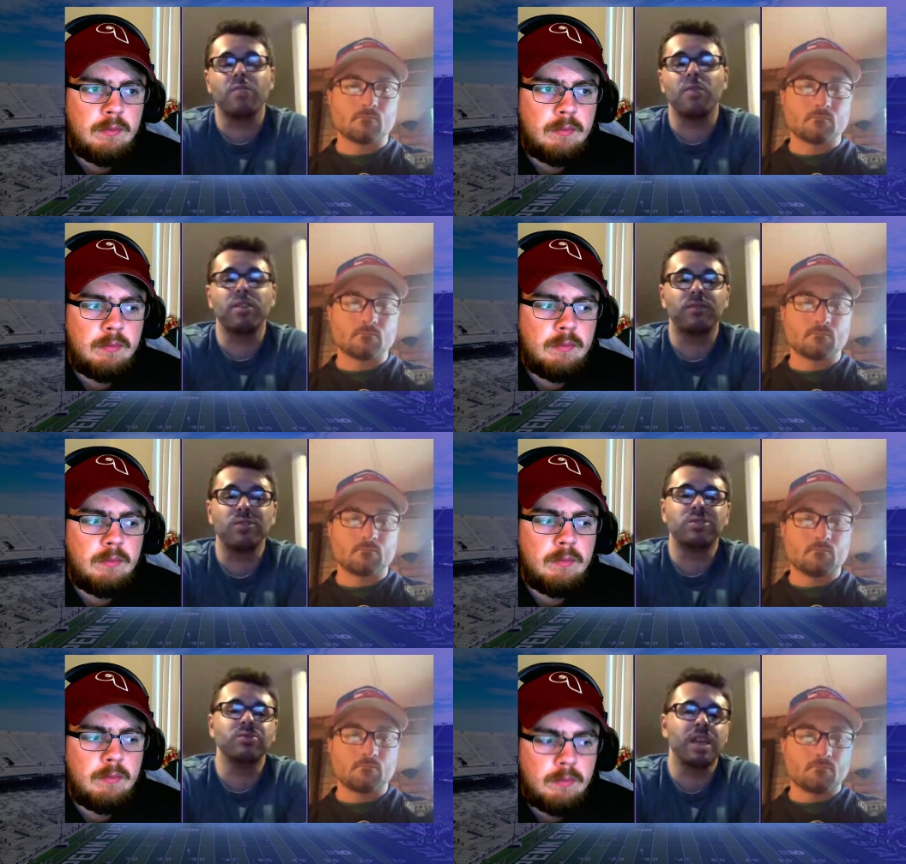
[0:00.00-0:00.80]
Speaker 1: and the way the
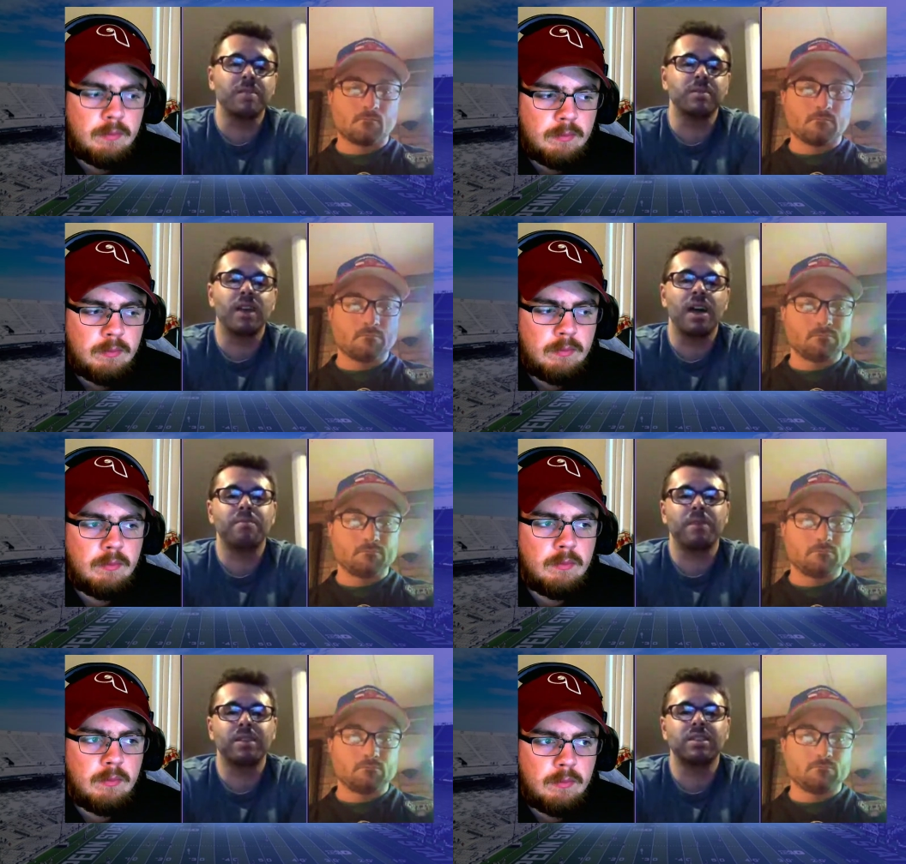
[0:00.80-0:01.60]
first two games have
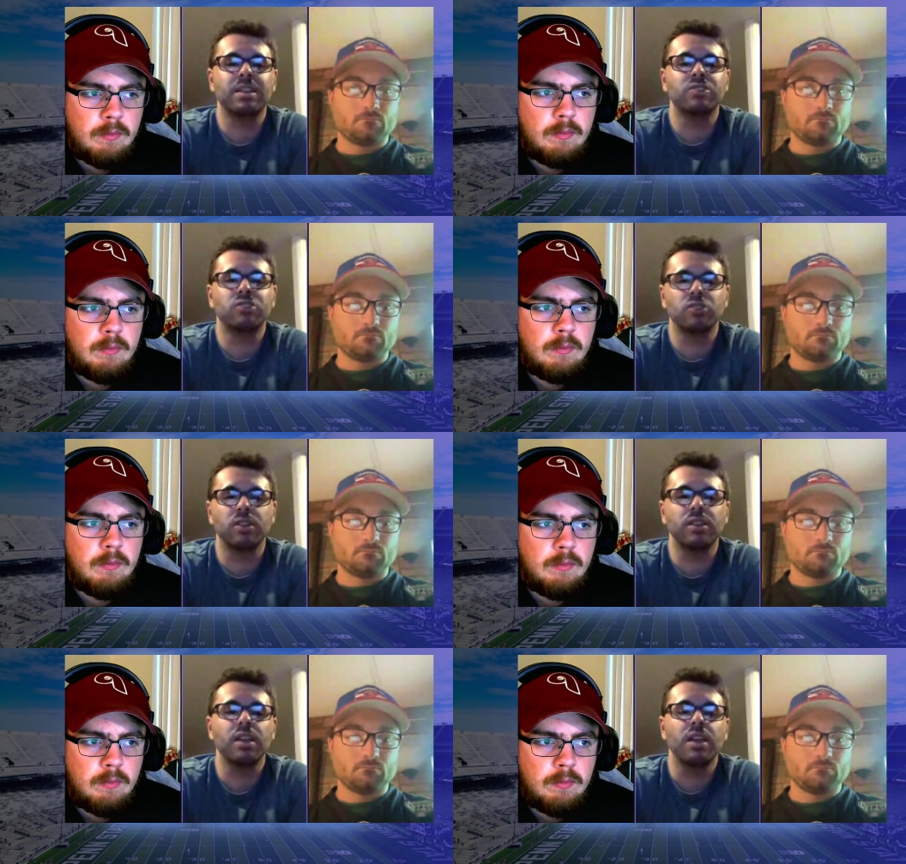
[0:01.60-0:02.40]
gone, Penn State
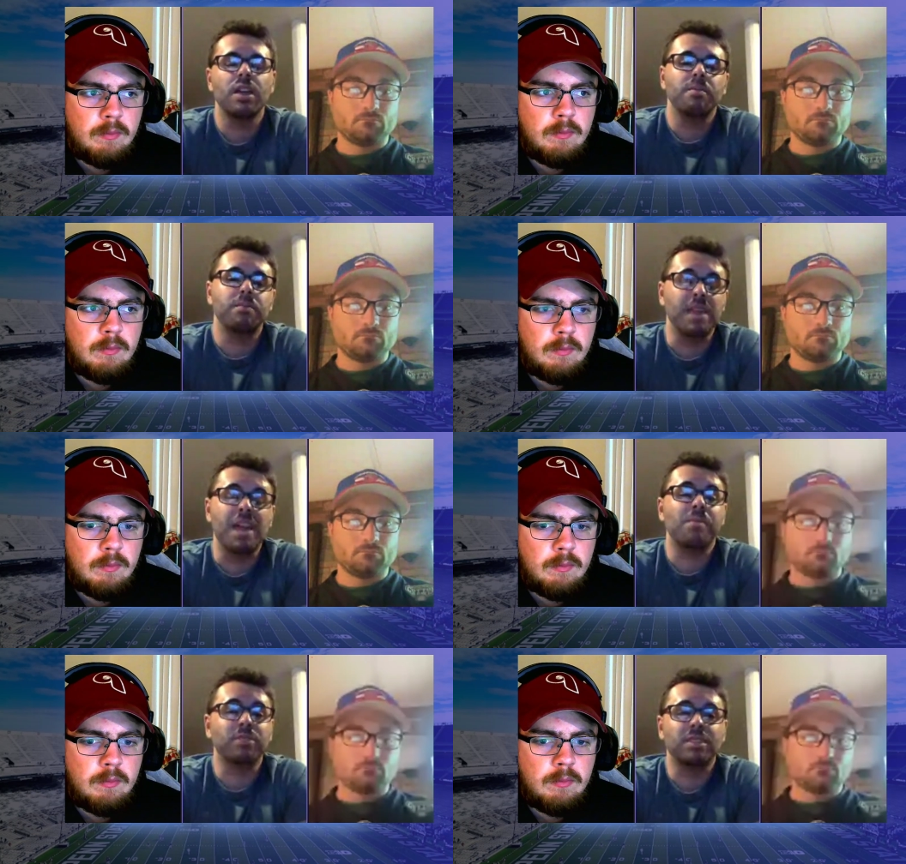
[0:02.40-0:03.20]
should
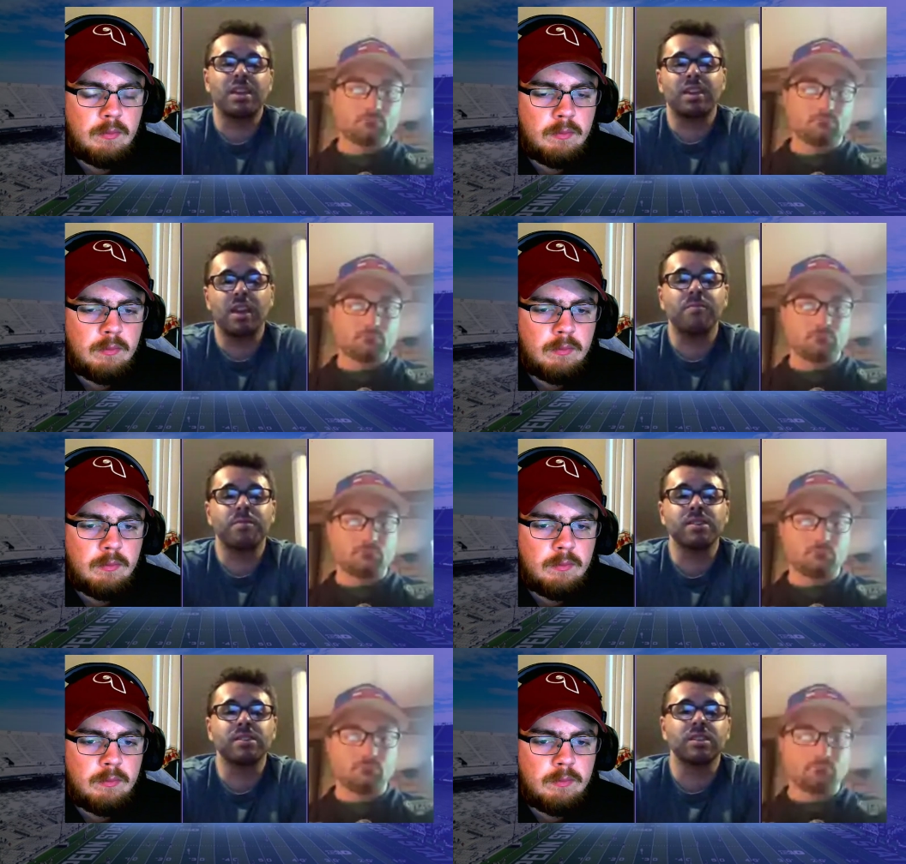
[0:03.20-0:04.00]
be able to take care
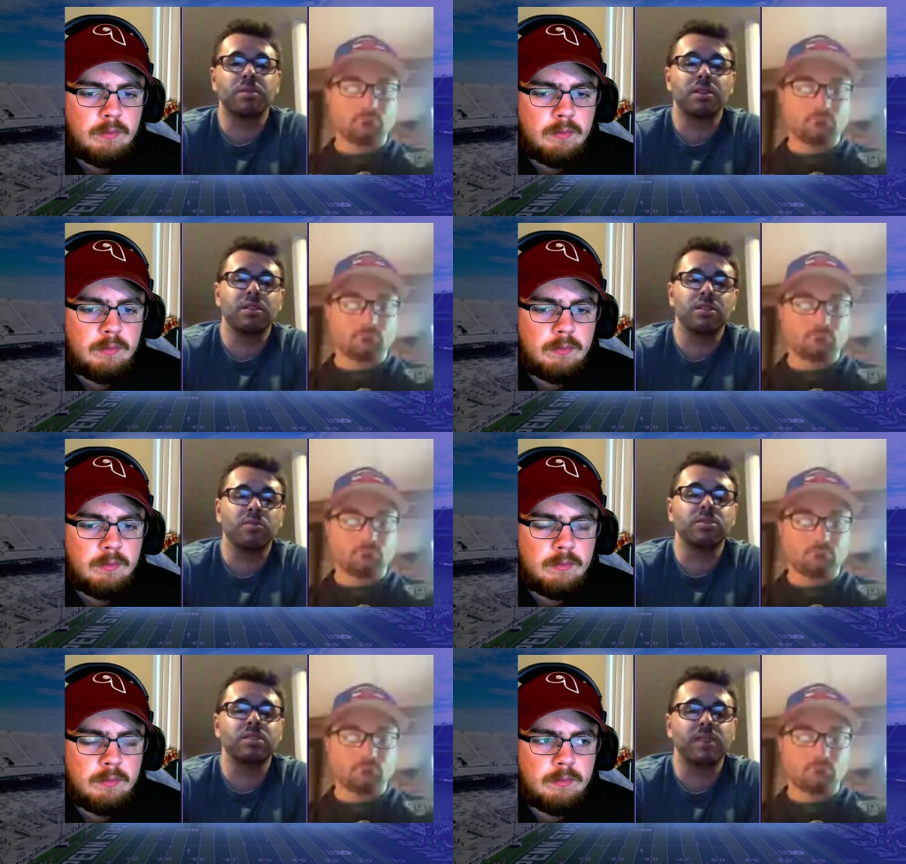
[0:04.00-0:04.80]
of business. But, you
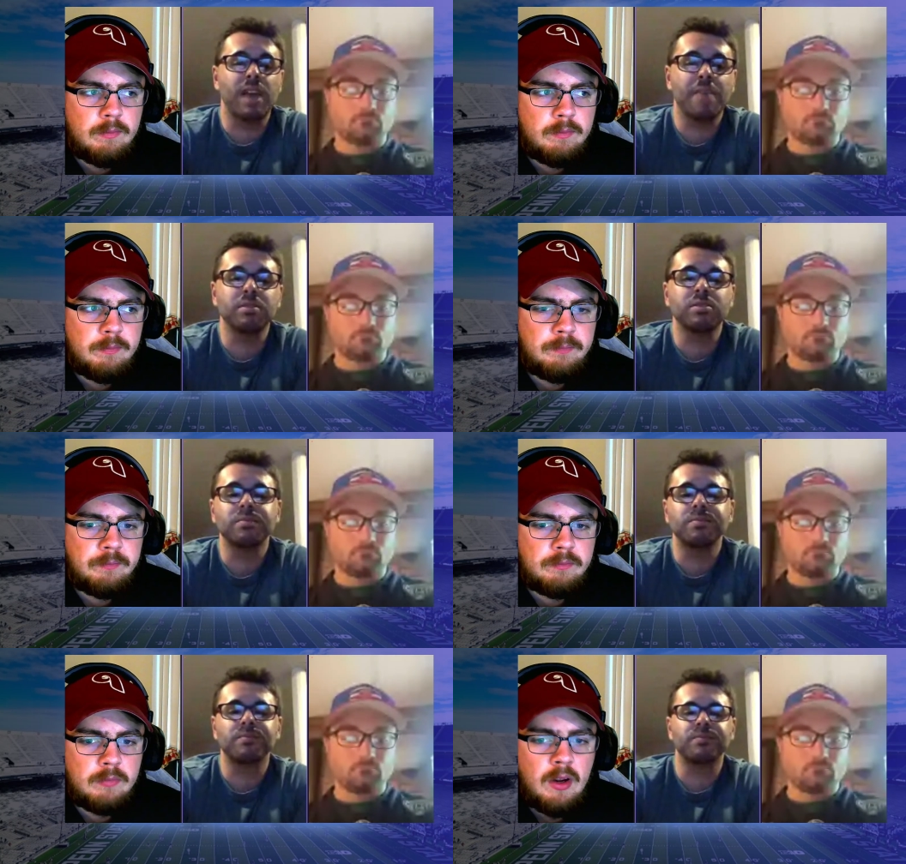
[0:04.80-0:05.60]
know, we'll see what
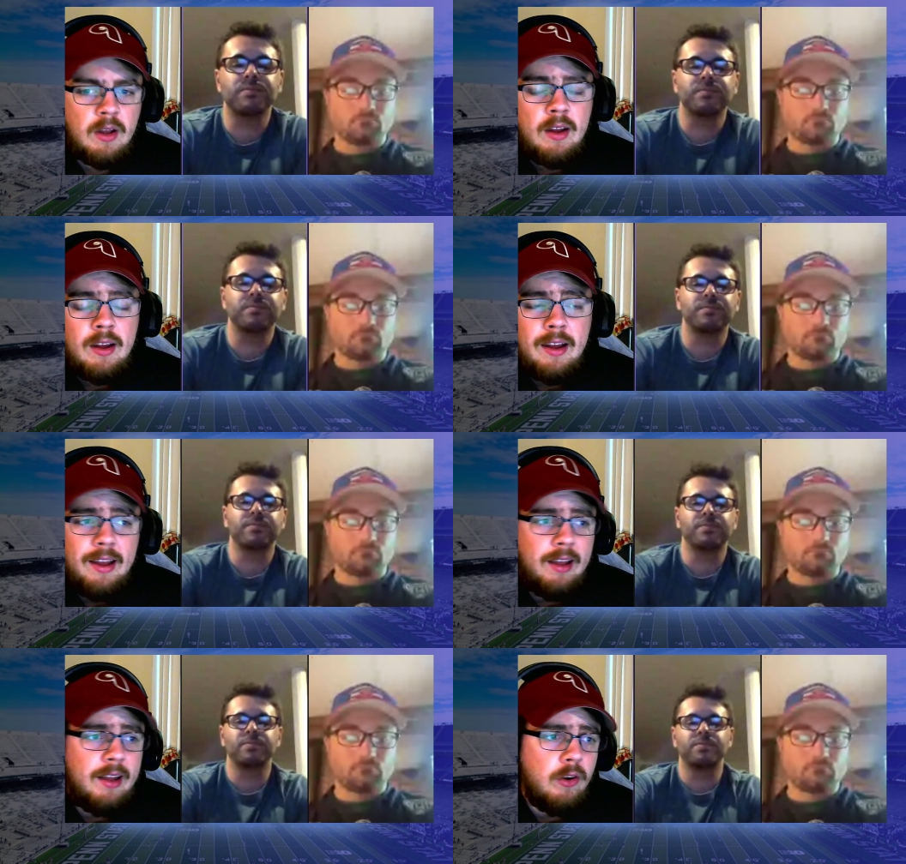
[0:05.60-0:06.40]
happens.
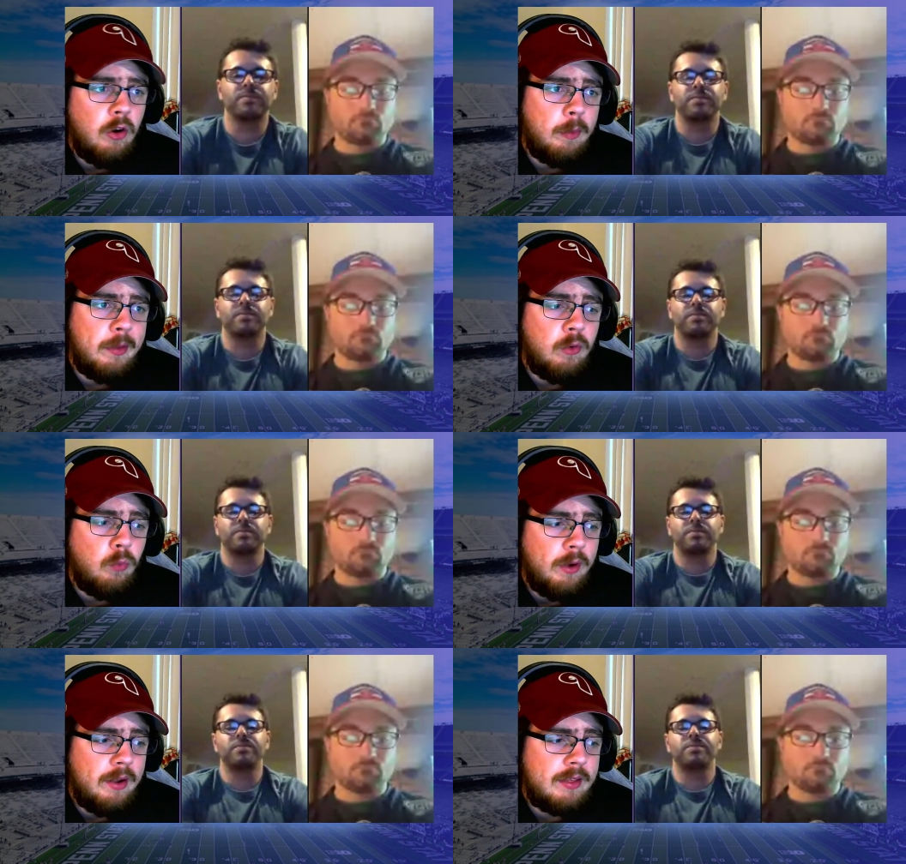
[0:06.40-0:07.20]
Speaker 2: And, notably
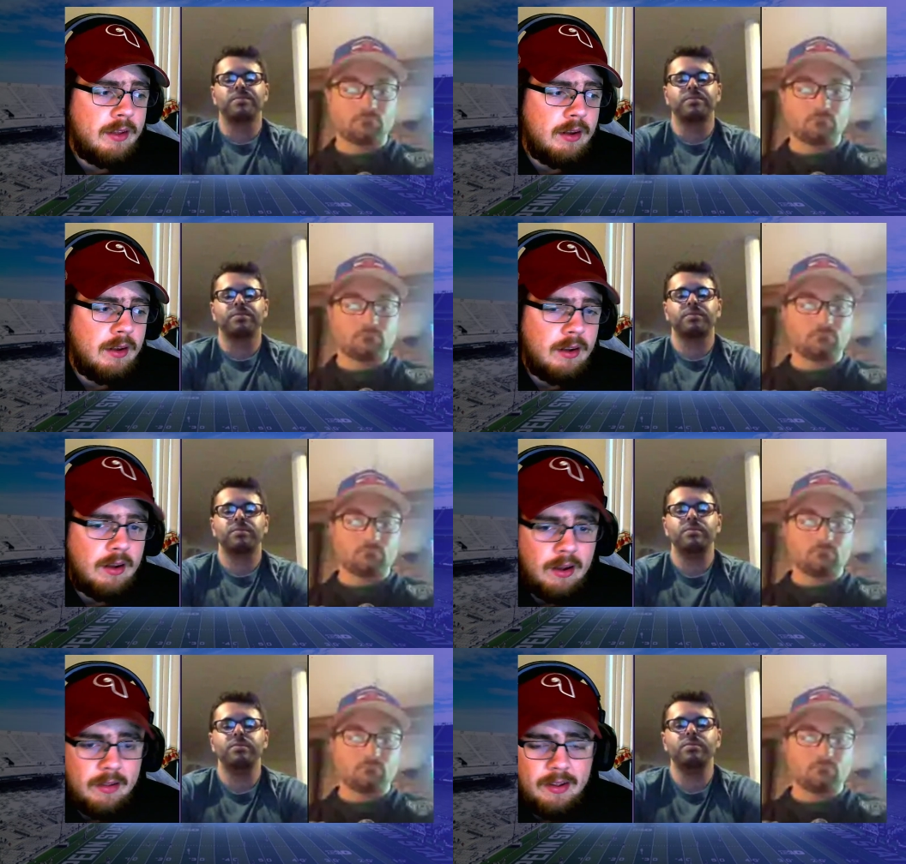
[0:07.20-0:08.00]
with
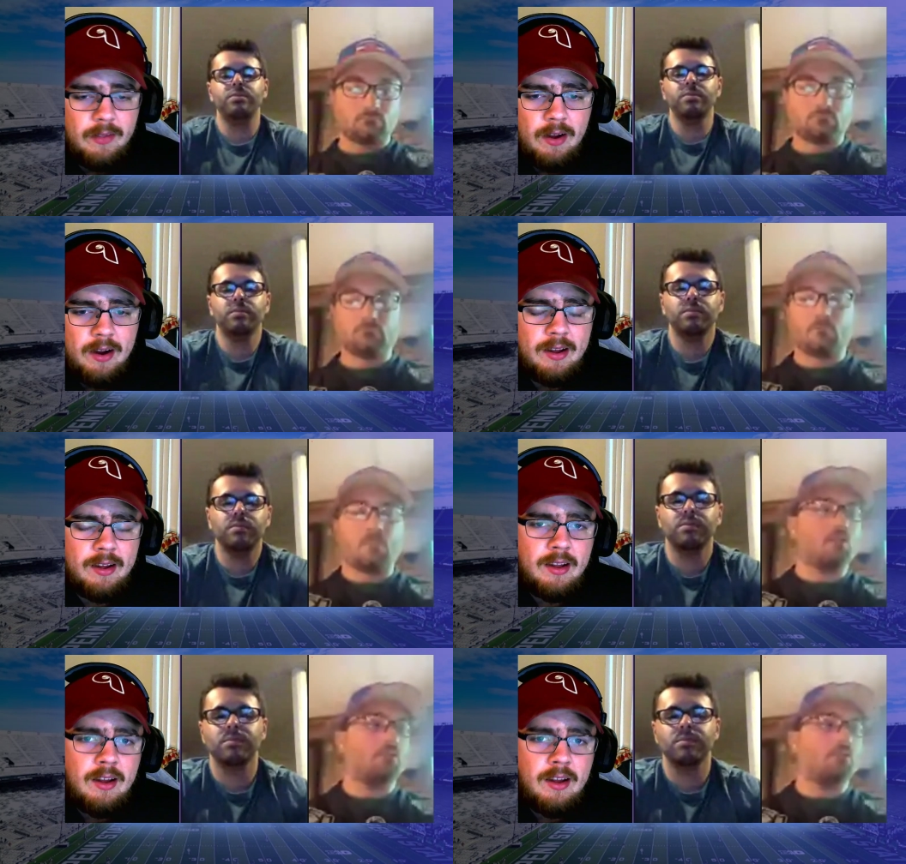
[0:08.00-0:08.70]
uh, the Illini,